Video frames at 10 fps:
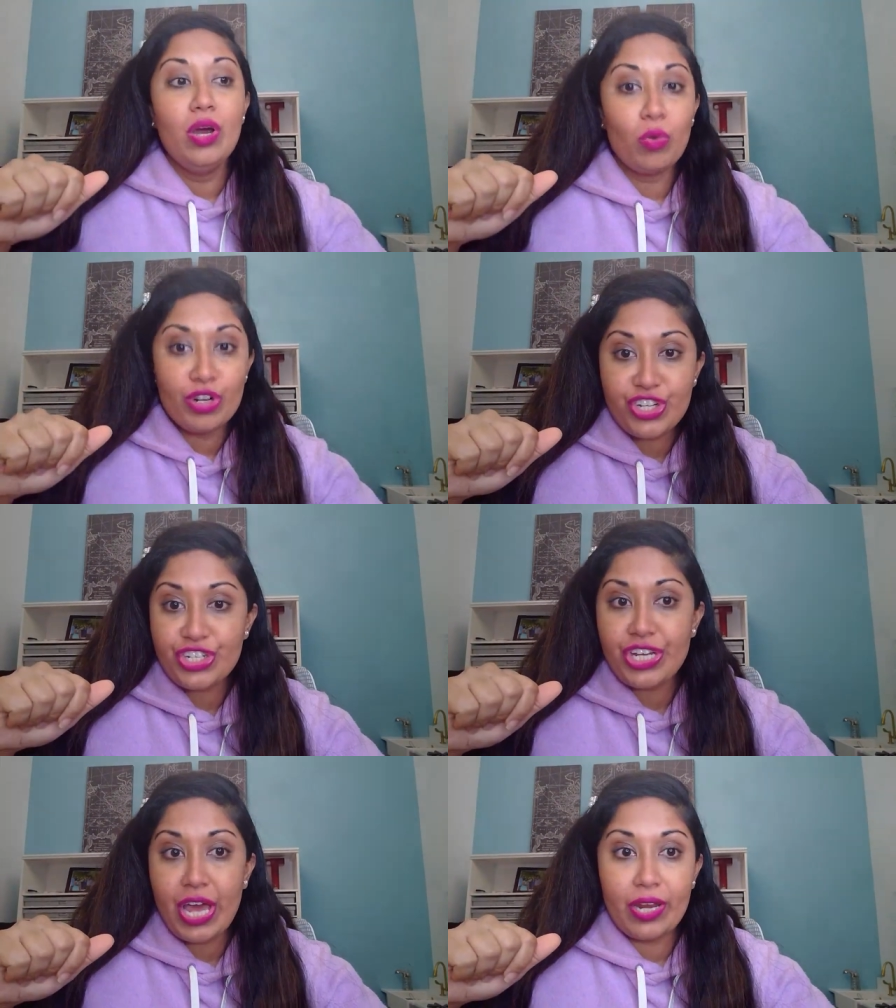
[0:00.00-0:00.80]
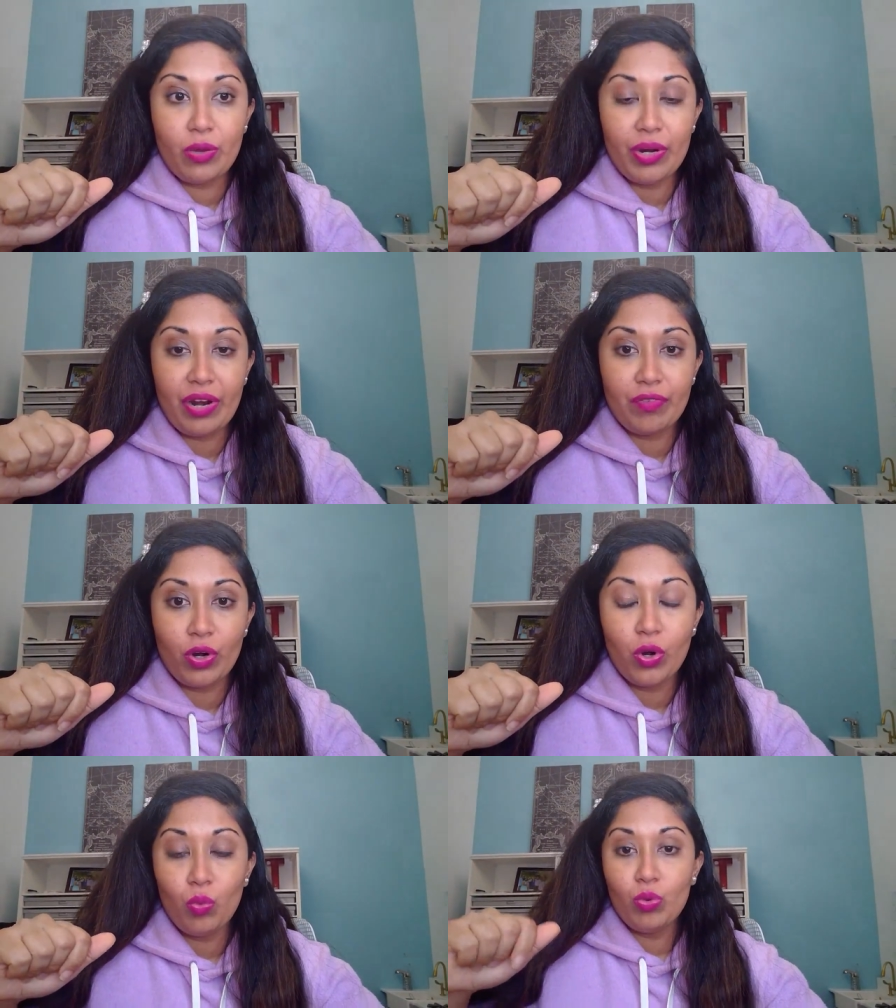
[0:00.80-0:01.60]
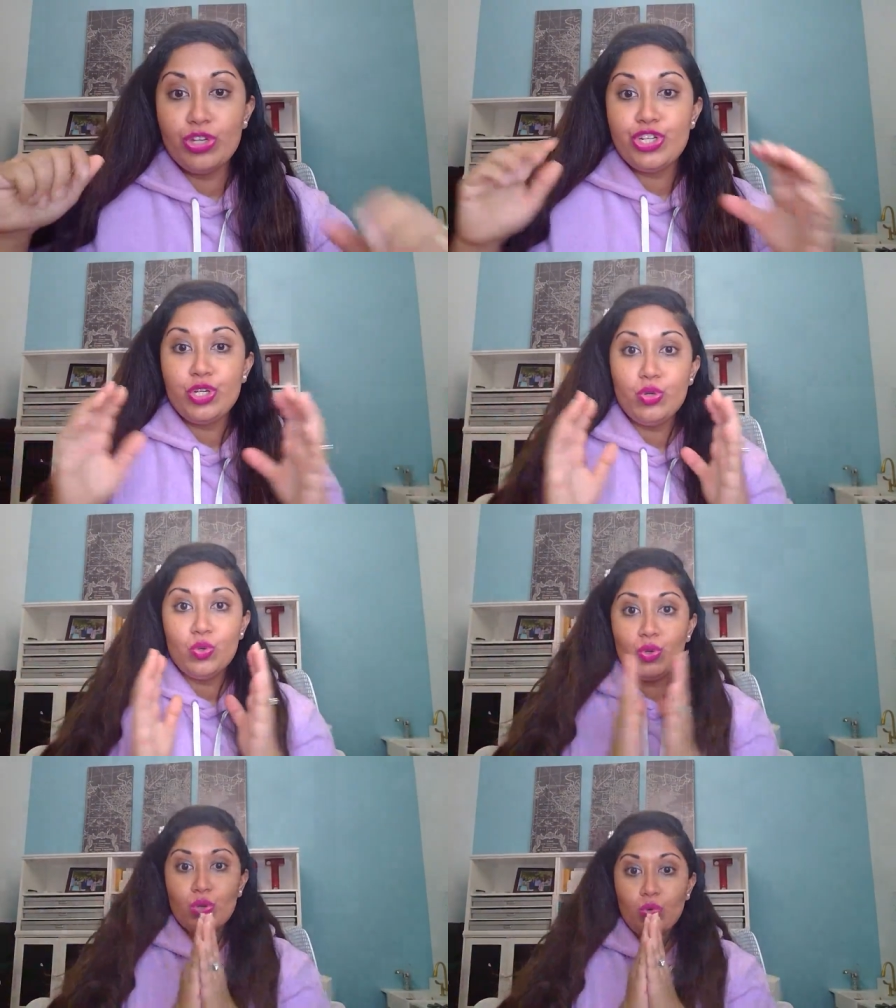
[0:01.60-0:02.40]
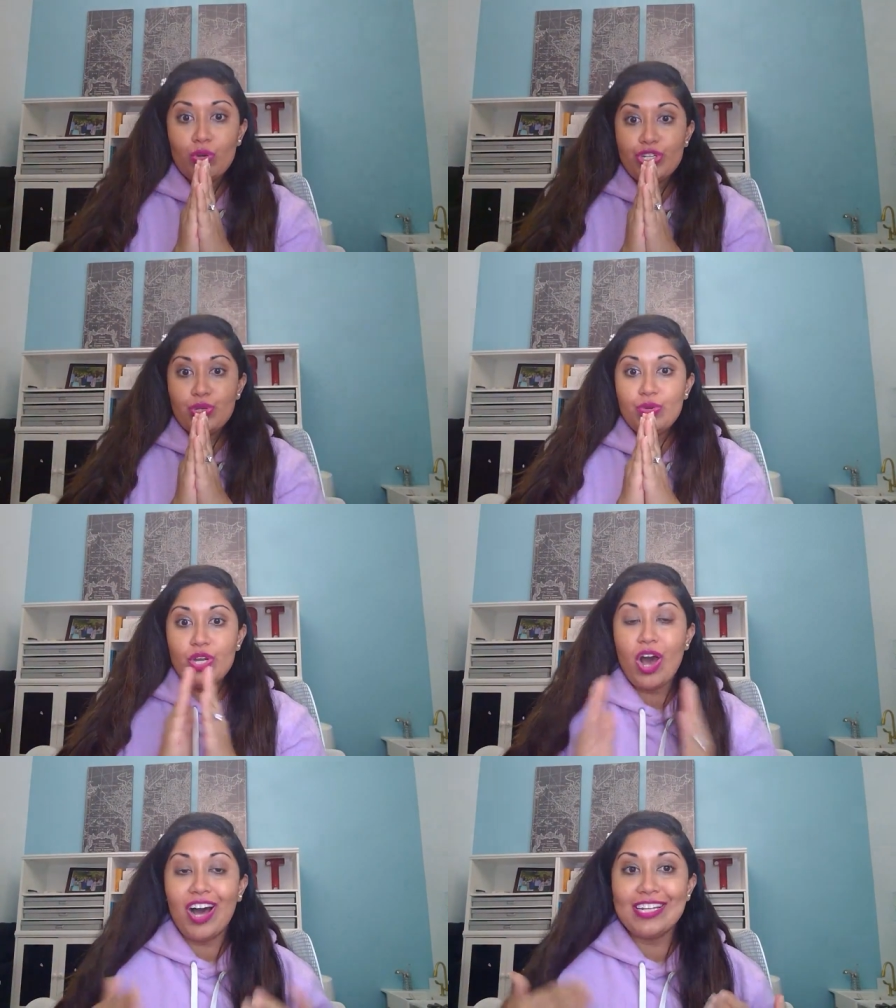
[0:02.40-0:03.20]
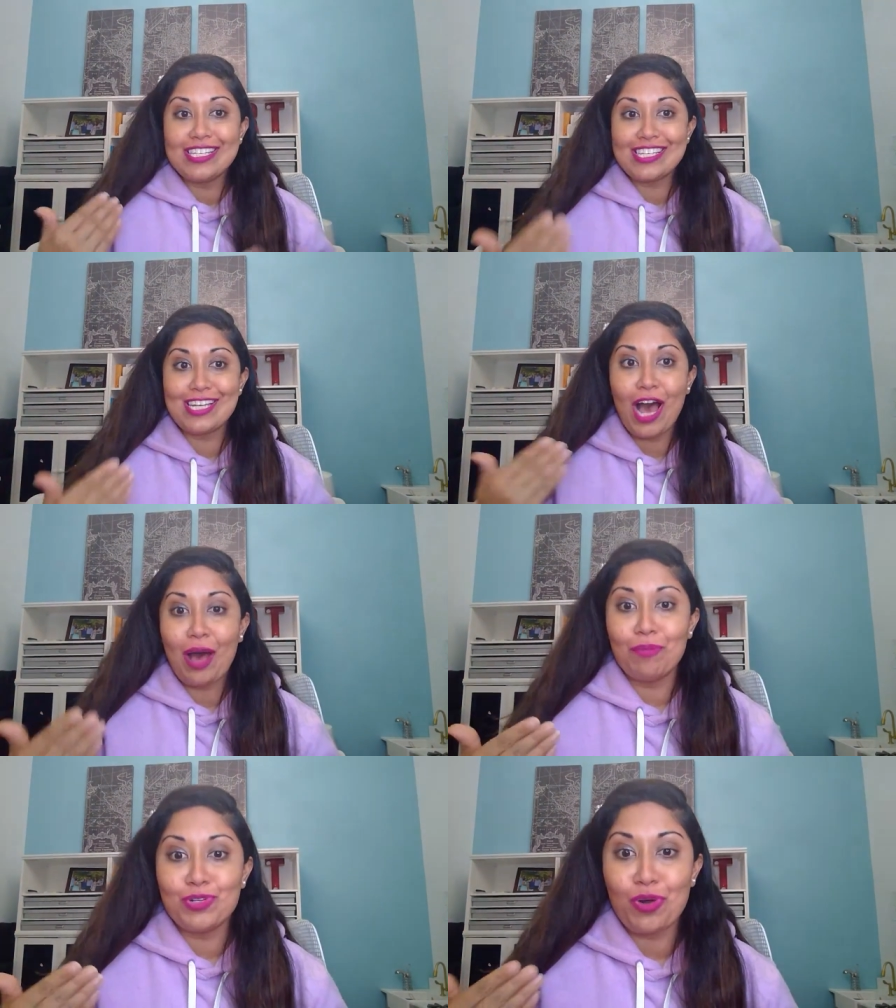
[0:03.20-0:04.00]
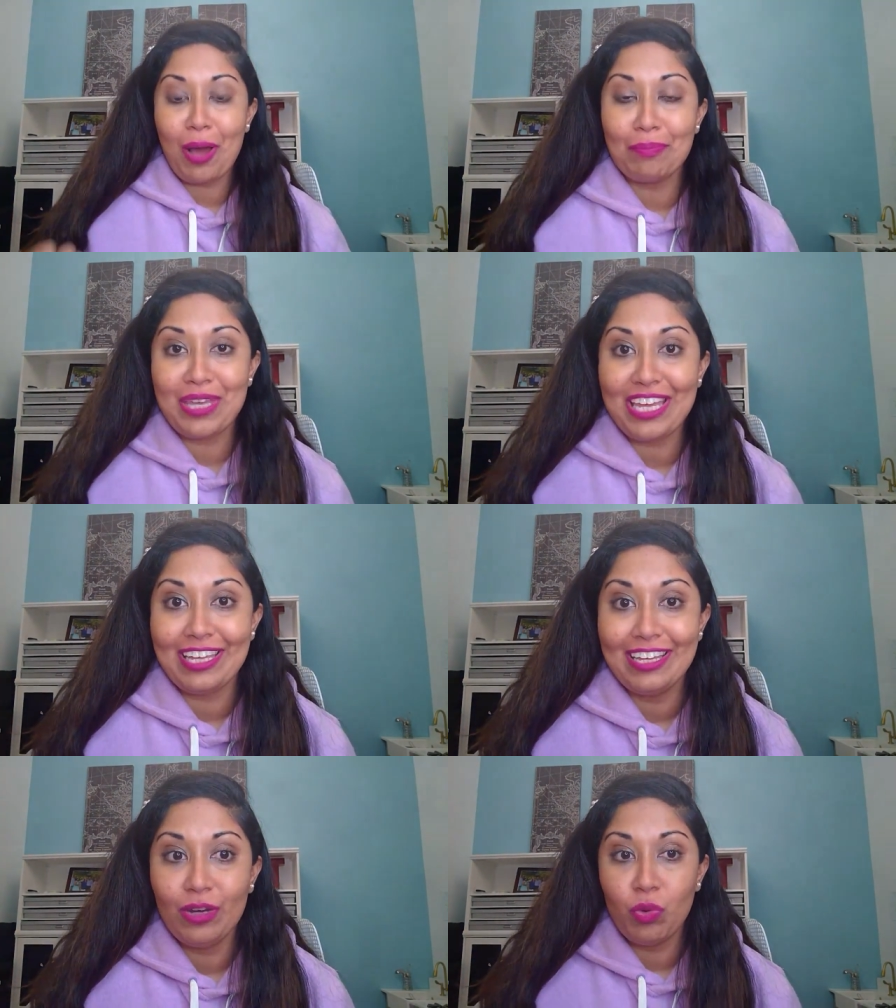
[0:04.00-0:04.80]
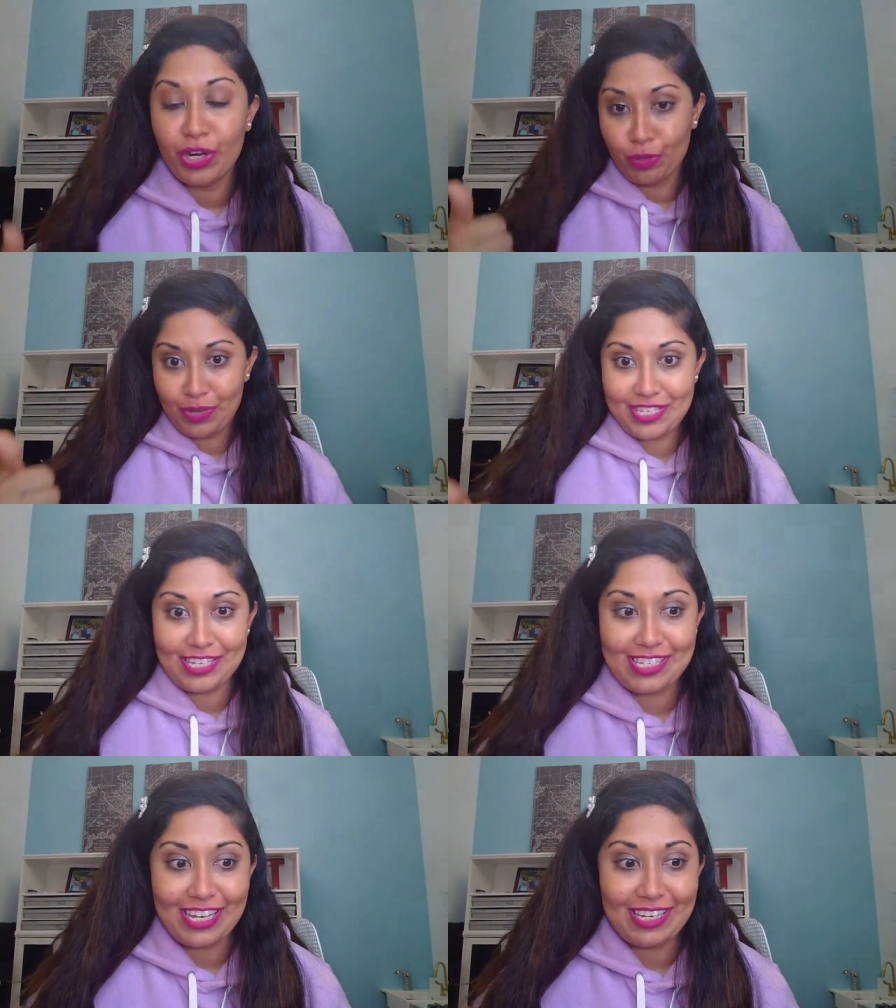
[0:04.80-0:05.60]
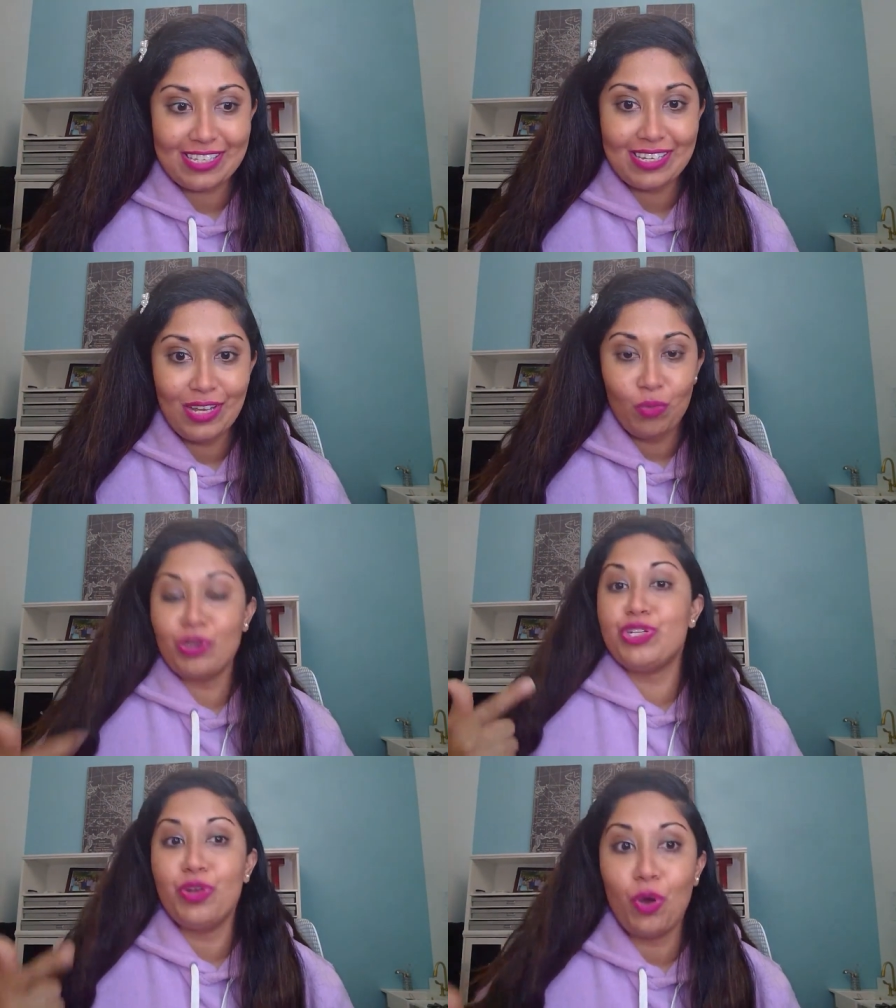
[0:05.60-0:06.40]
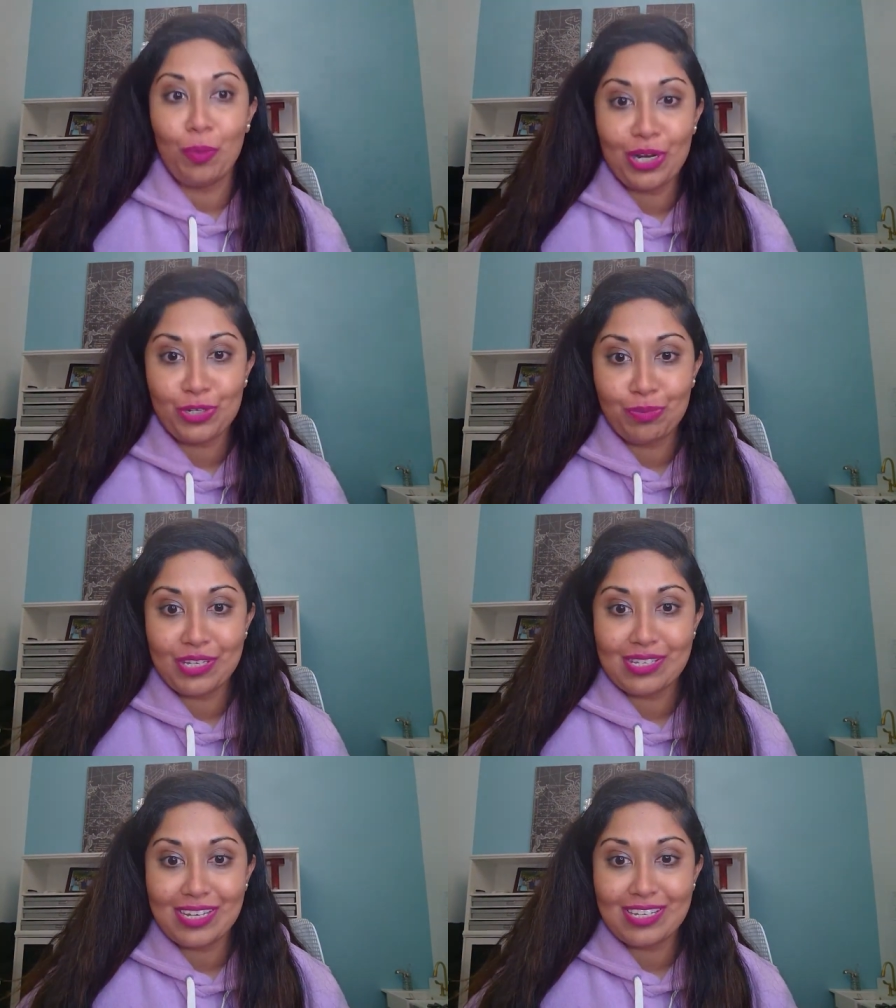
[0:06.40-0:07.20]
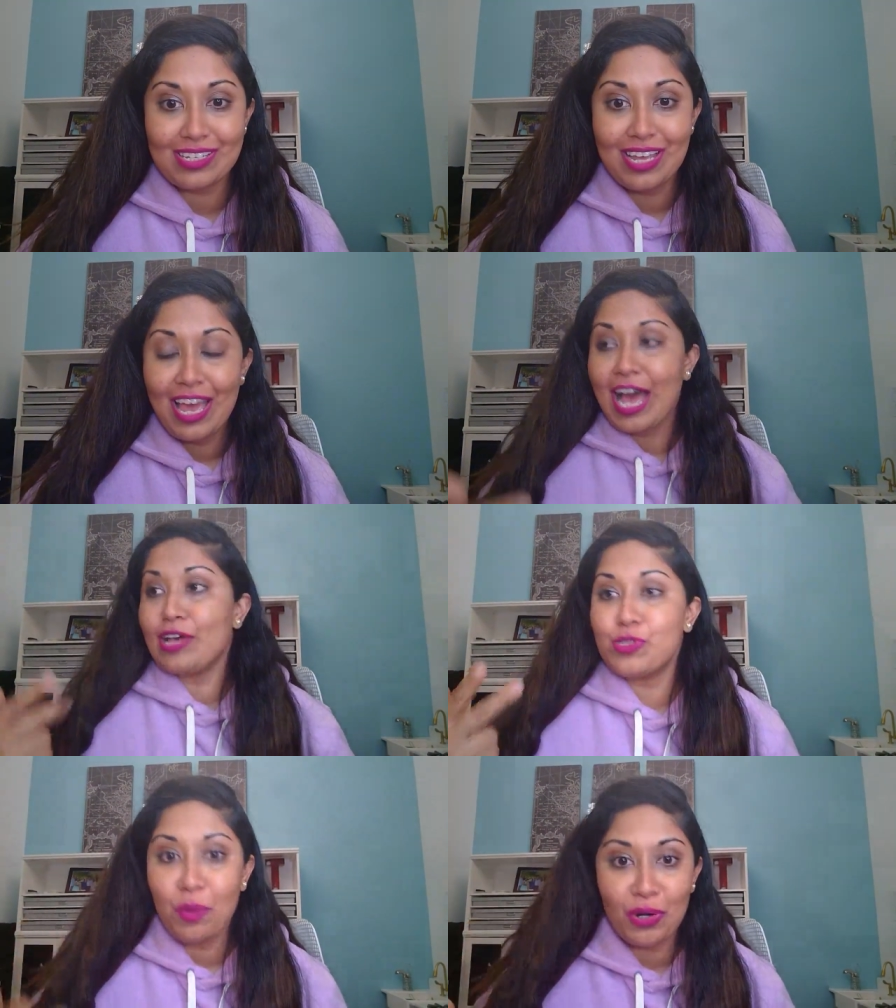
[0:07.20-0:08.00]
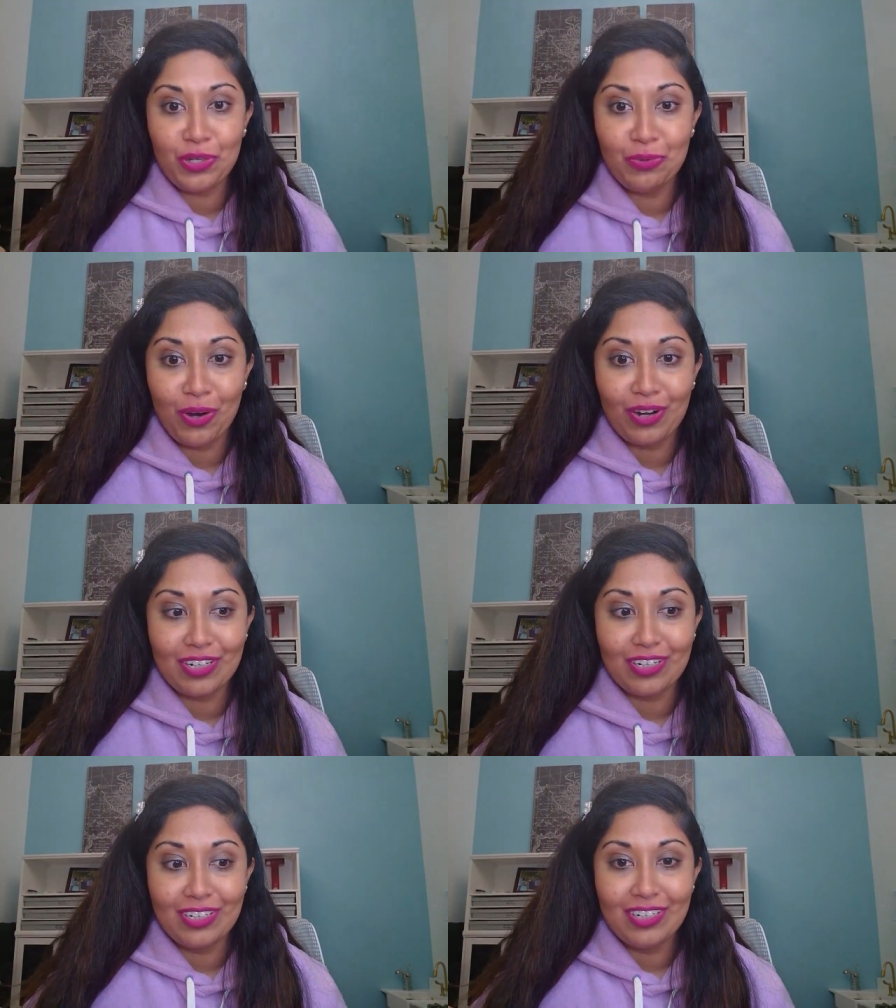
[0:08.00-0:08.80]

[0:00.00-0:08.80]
We're chit chatting, whatever. Would you would you nonstop drop me what your business is, what you know about your business, how smart you are,